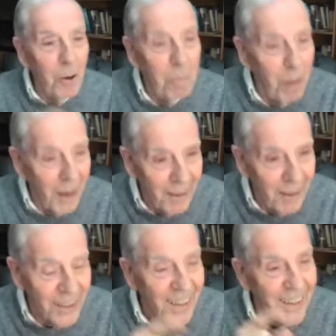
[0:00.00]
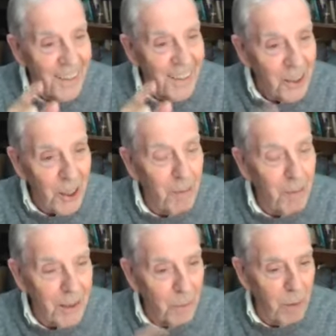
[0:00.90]
nobody is
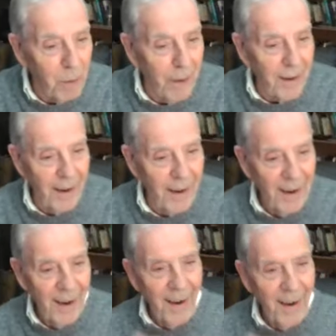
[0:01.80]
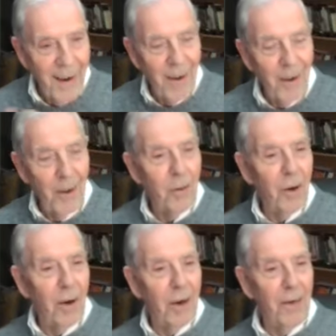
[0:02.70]
able to pluck
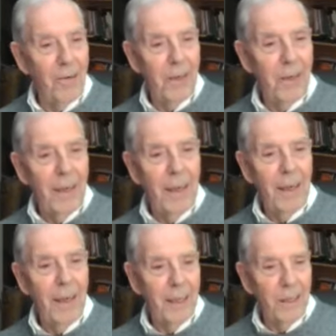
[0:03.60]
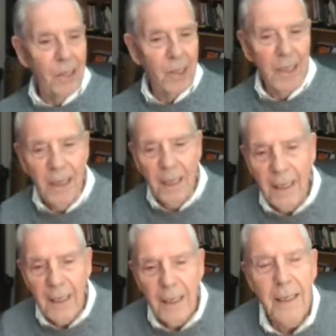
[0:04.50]
you out of hands,
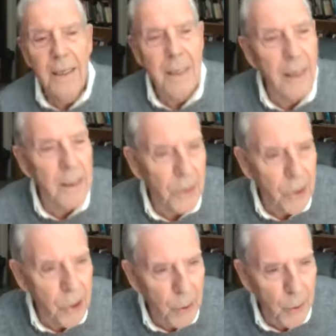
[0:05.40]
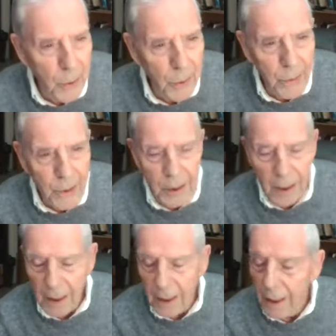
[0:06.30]
Tell the Jews,
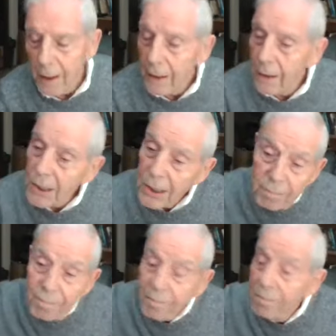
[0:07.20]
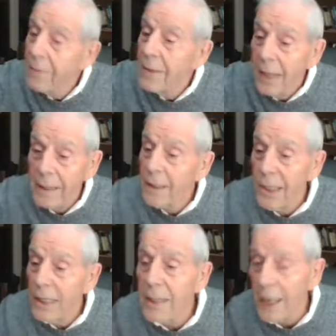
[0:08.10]
of course, tell
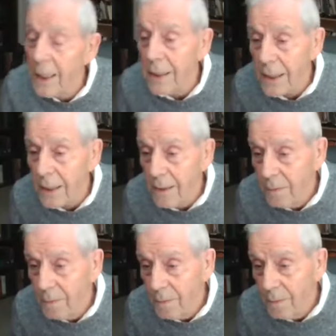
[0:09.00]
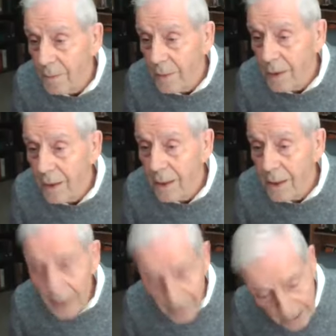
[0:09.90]
the Gentiles,
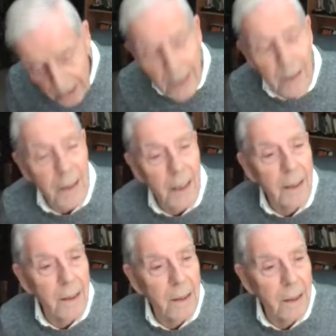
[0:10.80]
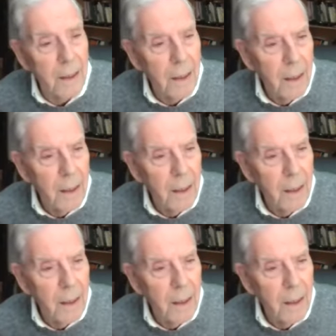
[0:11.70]
tell the Gentiles.